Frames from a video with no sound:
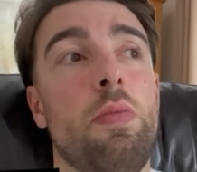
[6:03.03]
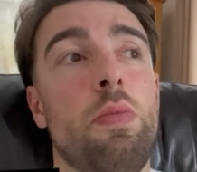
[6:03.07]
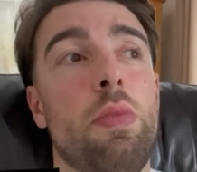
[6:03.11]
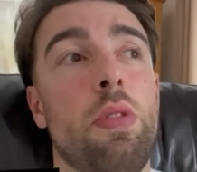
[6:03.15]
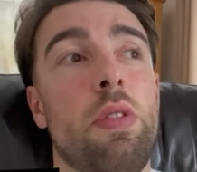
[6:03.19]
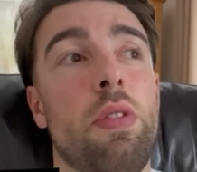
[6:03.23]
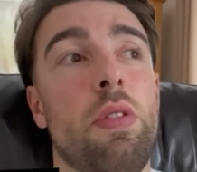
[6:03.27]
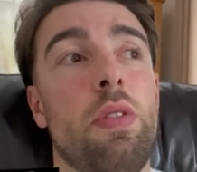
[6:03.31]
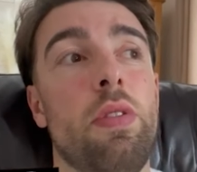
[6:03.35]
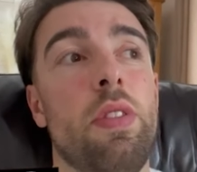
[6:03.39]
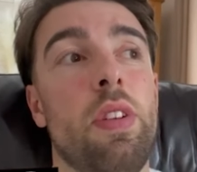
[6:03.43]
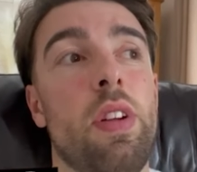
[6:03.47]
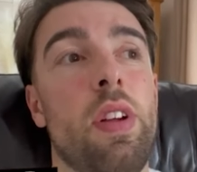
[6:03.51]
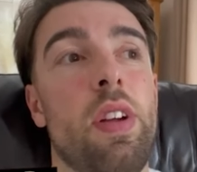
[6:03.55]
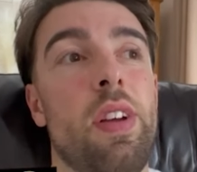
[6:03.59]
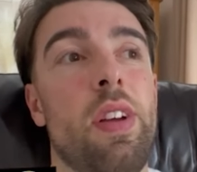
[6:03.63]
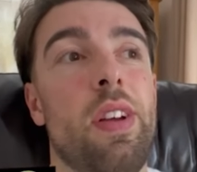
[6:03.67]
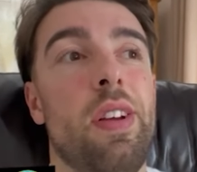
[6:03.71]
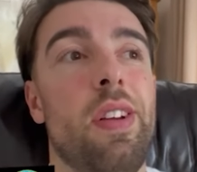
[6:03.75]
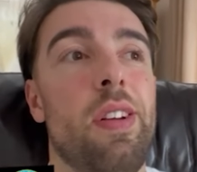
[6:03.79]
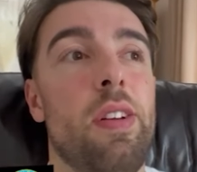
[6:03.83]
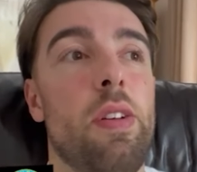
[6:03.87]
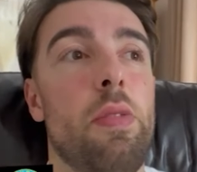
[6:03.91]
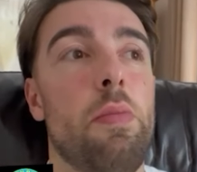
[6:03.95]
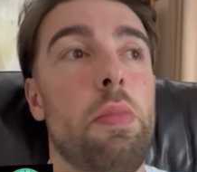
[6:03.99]
But a
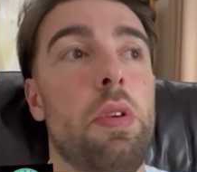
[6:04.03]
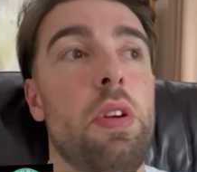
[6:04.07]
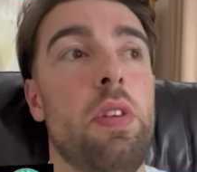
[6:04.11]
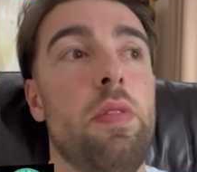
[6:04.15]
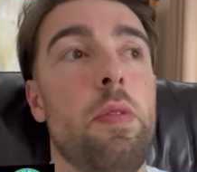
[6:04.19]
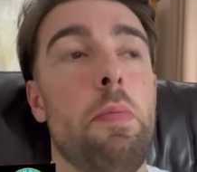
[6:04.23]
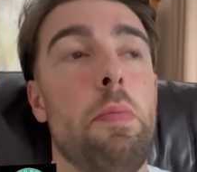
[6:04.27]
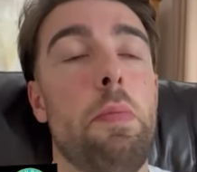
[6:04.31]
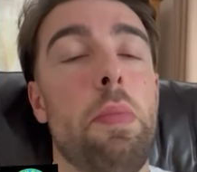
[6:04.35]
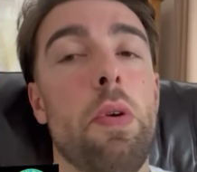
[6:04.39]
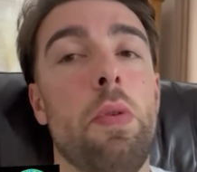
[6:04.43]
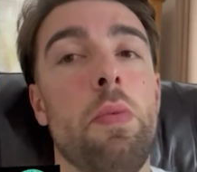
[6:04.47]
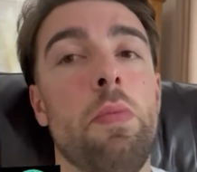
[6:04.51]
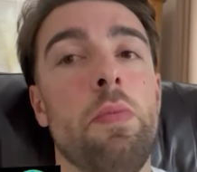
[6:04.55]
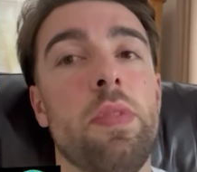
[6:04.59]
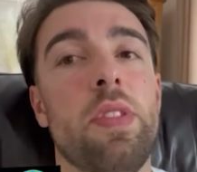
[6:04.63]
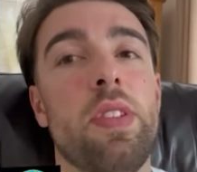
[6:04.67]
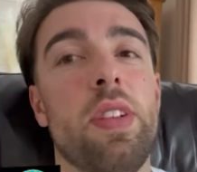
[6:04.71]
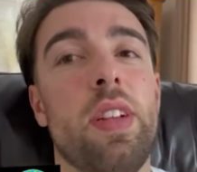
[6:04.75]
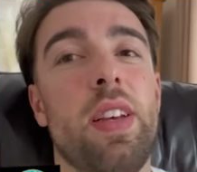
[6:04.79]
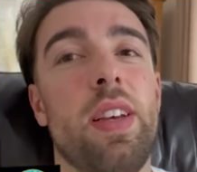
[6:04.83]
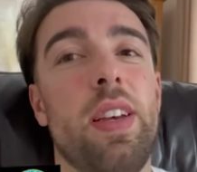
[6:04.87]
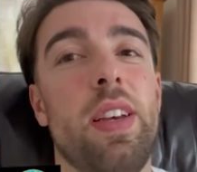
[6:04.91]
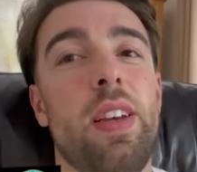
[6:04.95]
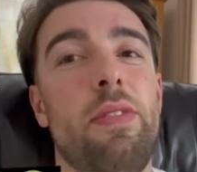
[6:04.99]
bit of a bump
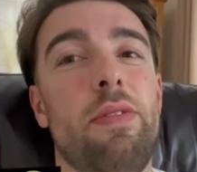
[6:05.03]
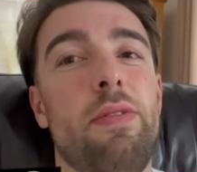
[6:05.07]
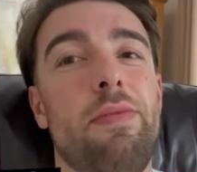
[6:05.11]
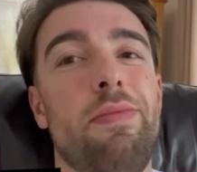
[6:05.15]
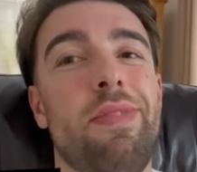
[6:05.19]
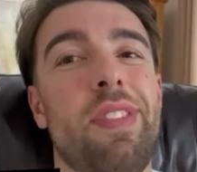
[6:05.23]
today,